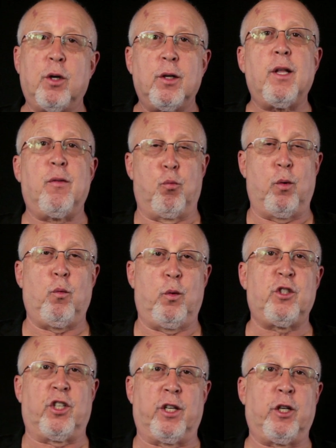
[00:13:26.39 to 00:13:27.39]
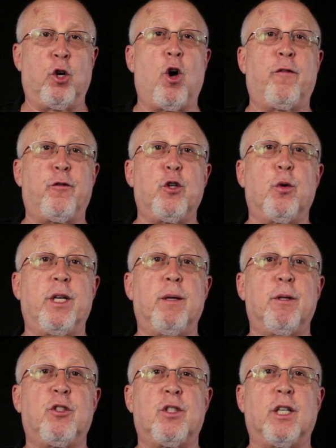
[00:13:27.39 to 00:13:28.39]
And which can offer you an
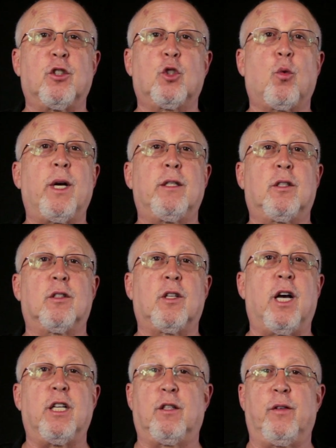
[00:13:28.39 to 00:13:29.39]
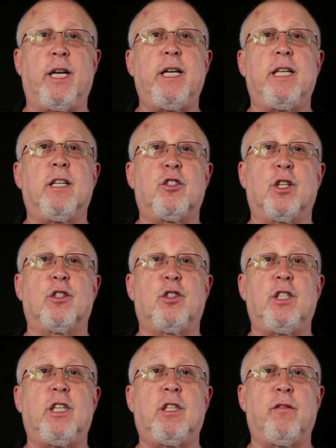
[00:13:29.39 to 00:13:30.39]
image that's twice the size of an 80-inch
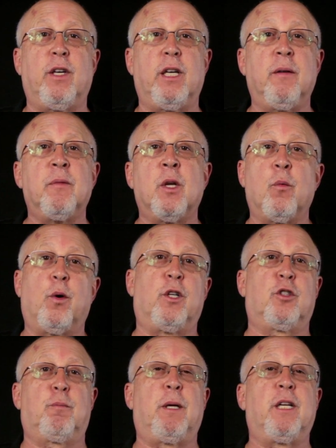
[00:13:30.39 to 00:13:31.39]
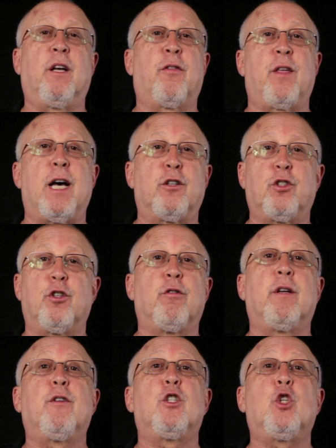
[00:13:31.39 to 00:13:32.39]
LCD TV while spending $1,000
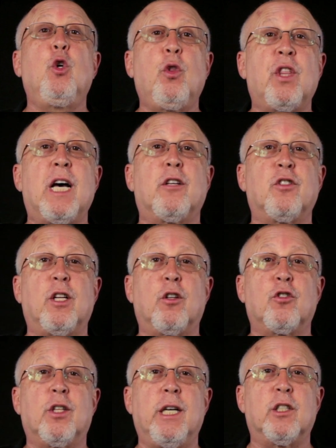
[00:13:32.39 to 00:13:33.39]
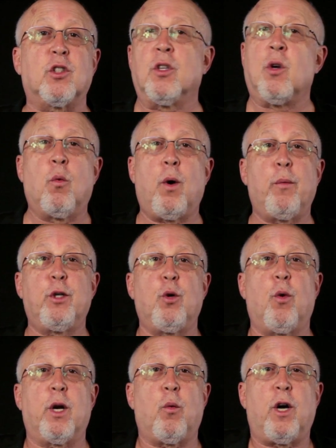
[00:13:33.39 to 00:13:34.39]
or even $2,000 less. Why would you
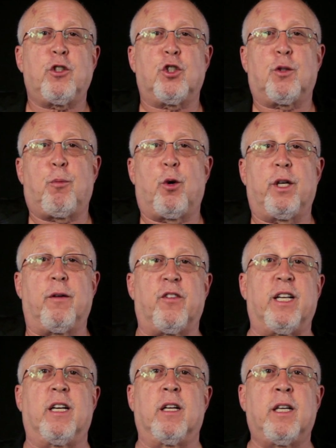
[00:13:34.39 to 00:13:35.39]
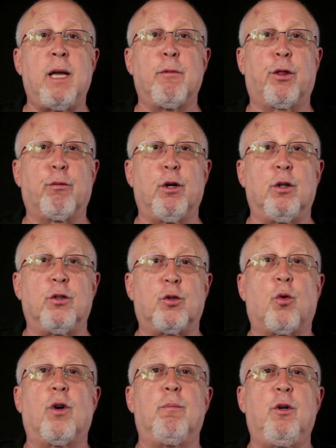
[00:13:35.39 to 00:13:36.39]
want to watch a sporting event, Game of Thrones,
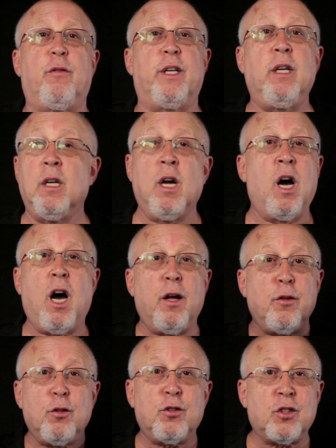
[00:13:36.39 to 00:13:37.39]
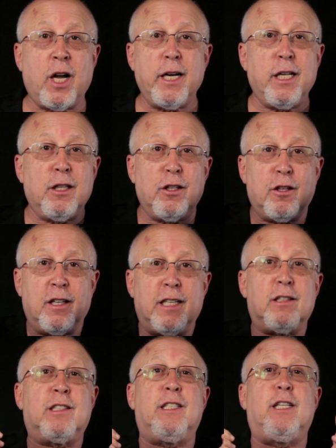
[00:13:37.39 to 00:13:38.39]
or a movie on those tiny little
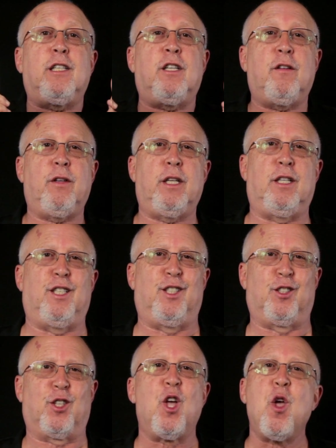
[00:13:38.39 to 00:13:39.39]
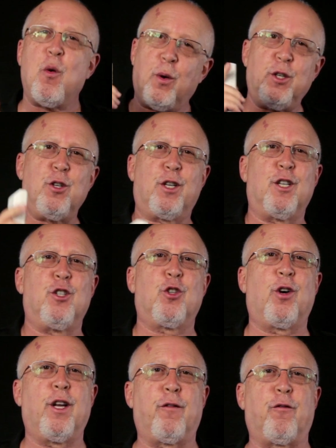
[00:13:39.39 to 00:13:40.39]
LCD TVs when you can
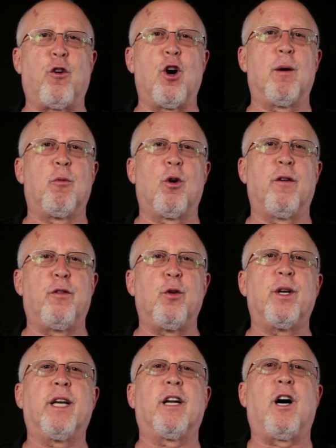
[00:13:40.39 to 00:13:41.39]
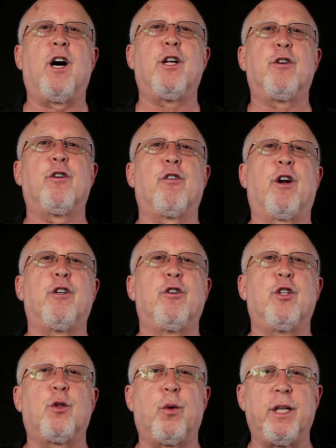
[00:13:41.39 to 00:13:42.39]
enjoy it far more viewing at 100 or
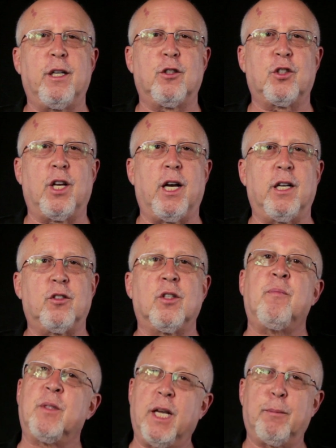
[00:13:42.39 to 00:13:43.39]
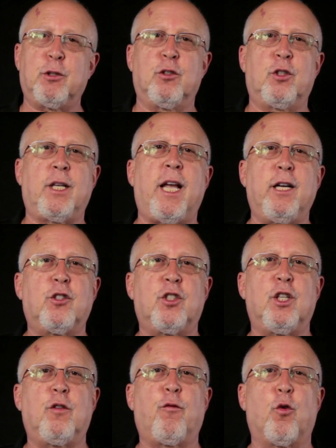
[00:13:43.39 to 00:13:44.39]
120-inch size? Epson's
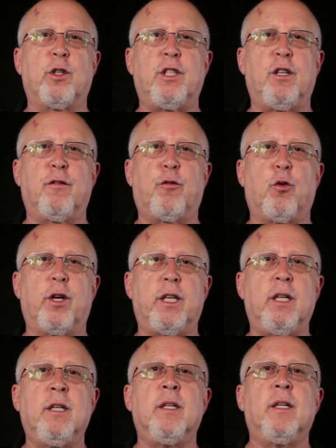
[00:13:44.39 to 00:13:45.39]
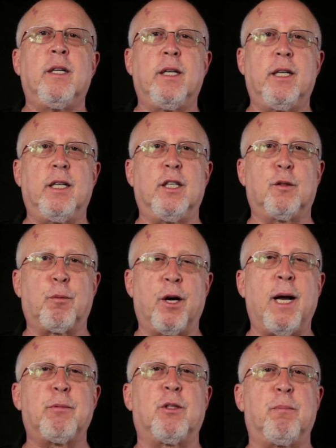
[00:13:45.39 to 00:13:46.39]
HC-1440 is
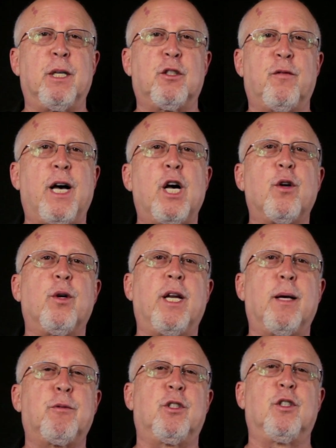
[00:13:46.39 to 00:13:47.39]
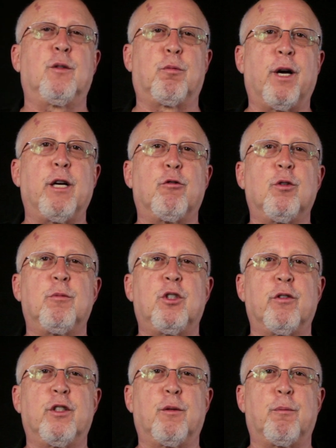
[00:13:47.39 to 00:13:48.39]
perhaps the best value in Epson's Bright Room
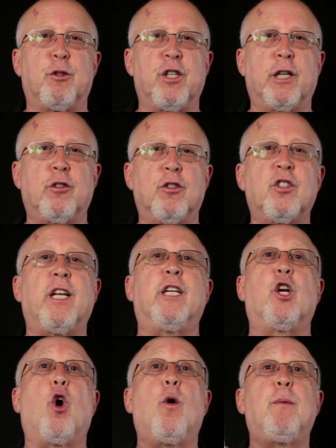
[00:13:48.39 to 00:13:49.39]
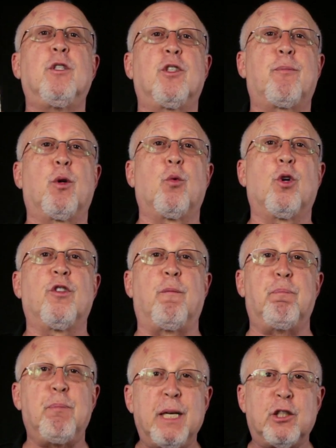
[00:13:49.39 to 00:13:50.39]
series of projectors, and it opens up the world
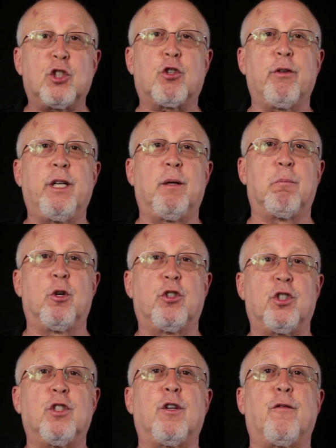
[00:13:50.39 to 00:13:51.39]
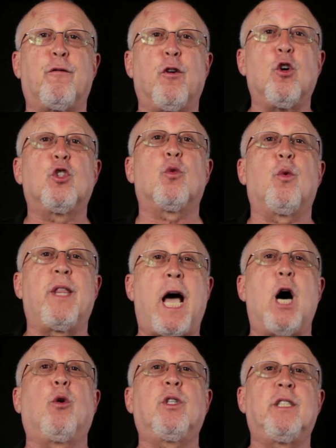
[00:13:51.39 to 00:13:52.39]
of big screen immersion to folks
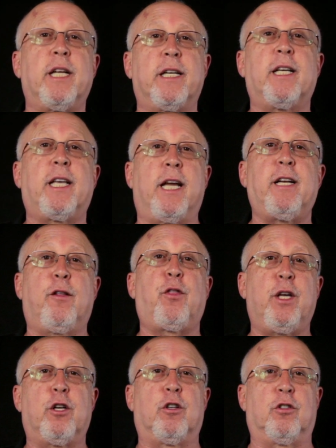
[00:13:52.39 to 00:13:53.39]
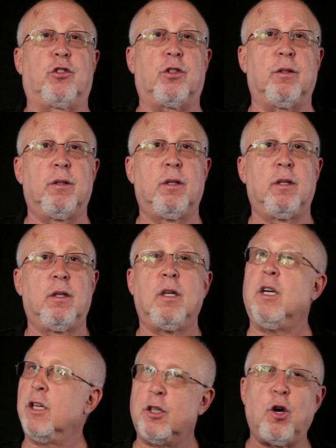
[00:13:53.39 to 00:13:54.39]
without dedicated theaters.
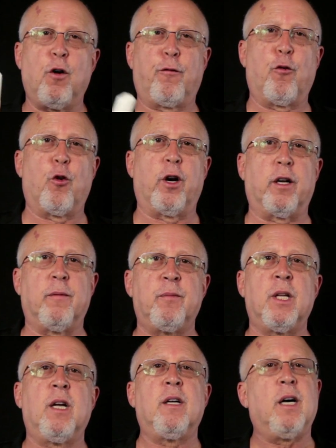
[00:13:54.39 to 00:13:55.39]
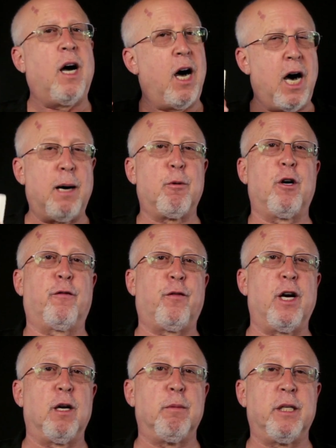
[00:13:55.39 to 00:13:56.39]
Go for it. I'm Art
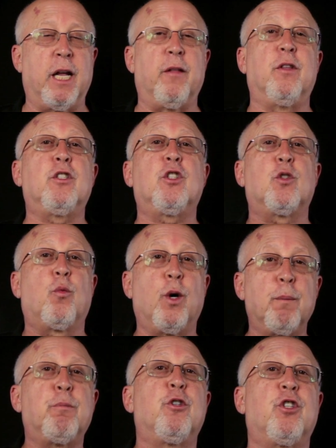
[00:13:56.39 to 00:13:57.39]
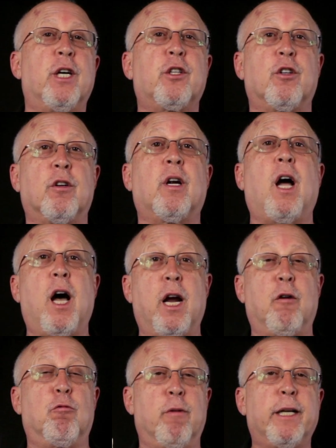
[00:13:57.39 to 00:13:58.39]
Feierman, and this is one projector I
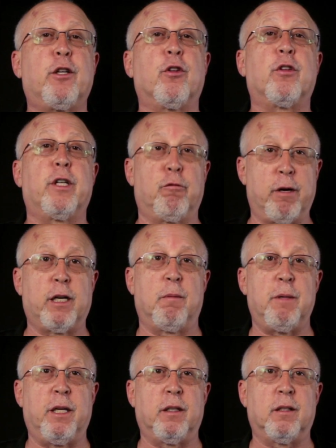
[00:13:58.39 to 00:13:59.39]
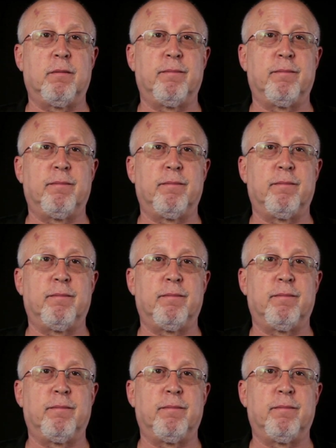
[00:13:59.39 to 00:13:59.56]
regularly recommend.